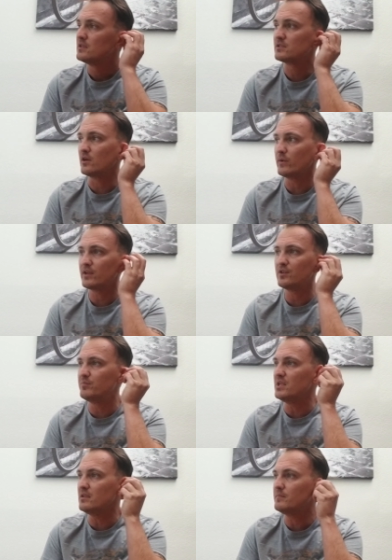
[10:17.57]
So it could
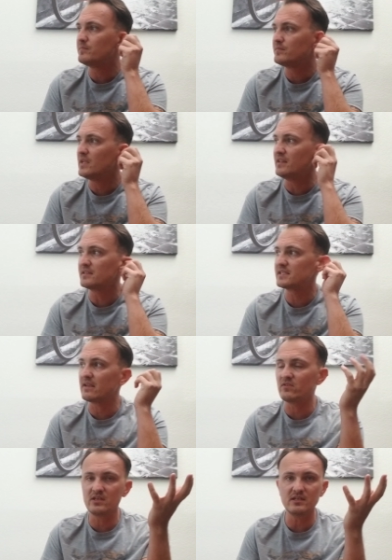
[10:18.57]
be in the
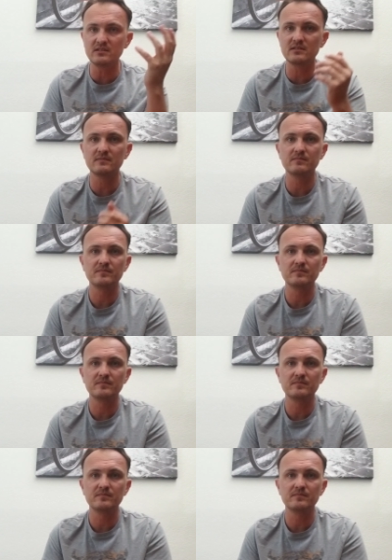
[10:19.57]
70s